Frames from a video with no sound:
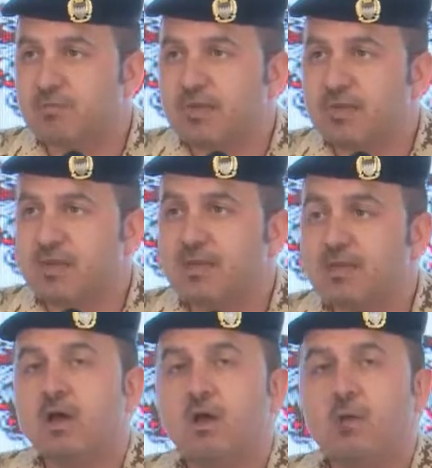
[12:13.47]
which are
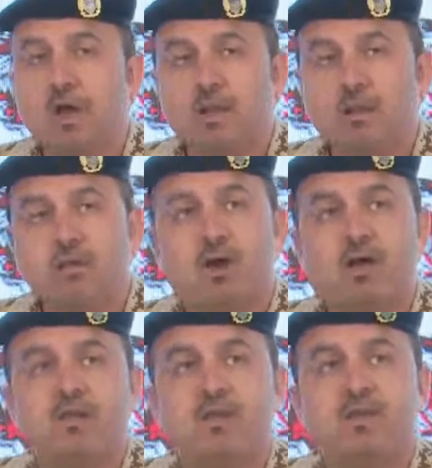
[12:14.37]

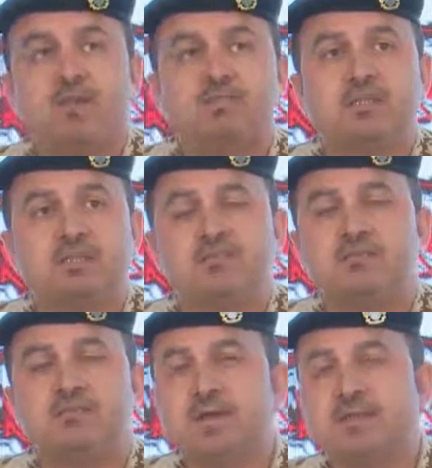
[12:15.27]
specialized in these
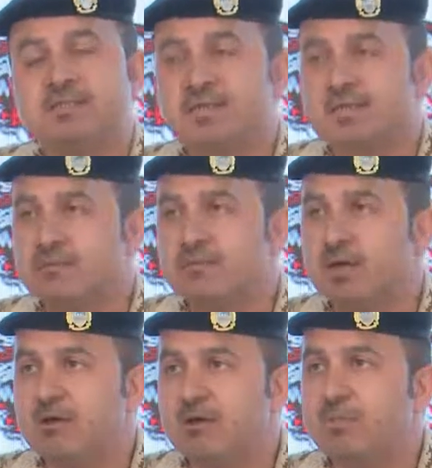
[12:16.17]
studies,
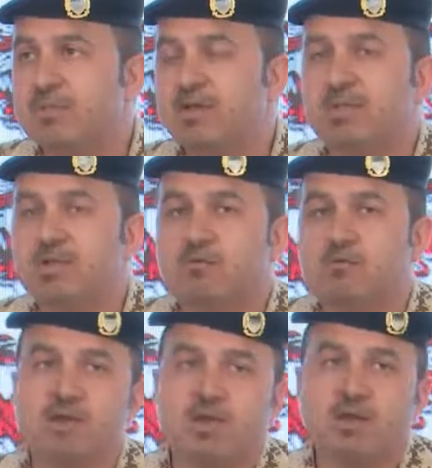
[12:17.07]
and
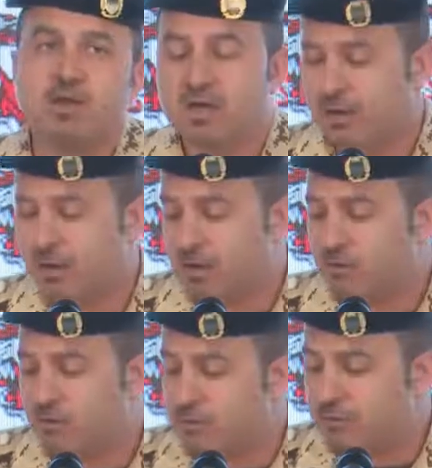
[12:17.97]
accordingly
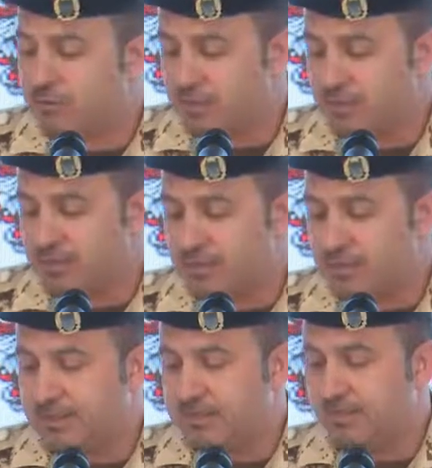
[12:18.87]
we have the
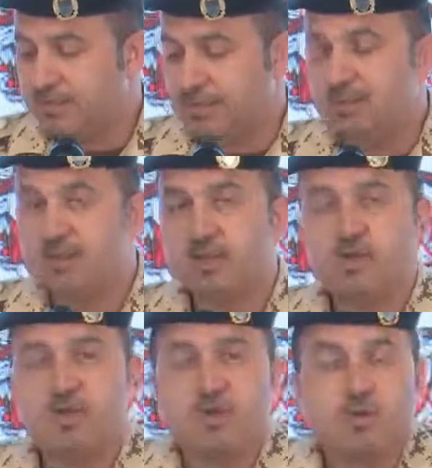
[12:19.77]
decisions and
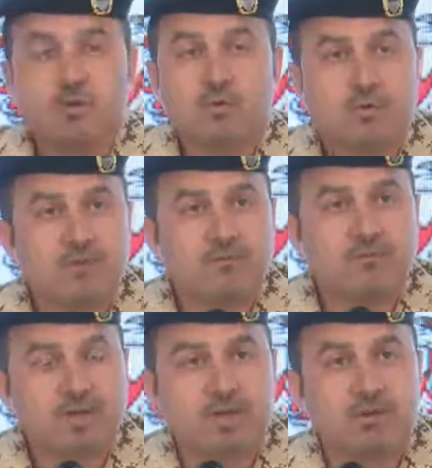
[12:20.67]
recommendations.
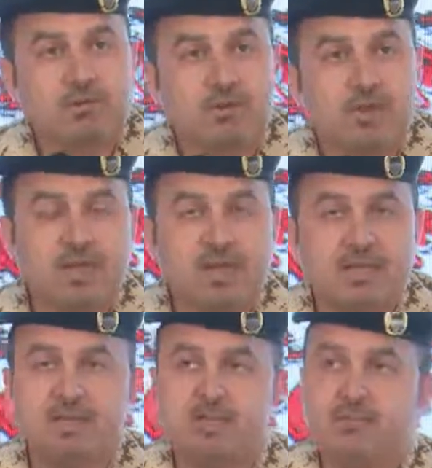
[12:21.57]
And we
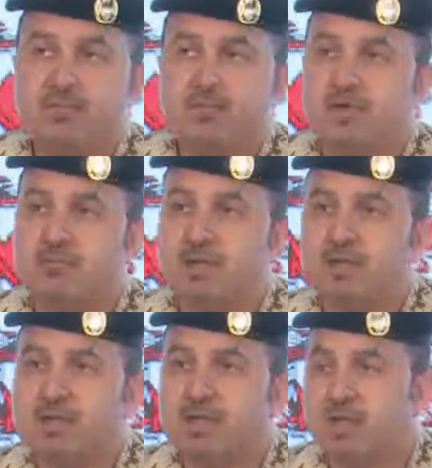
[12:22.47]
are proud
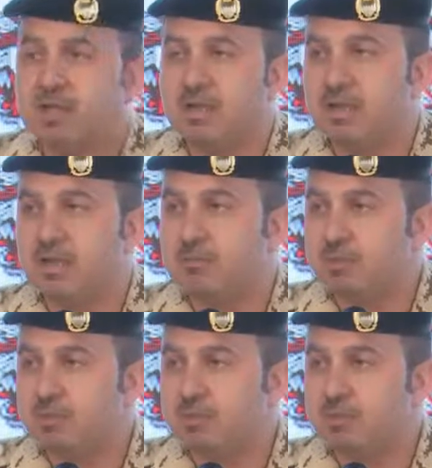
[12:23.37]
that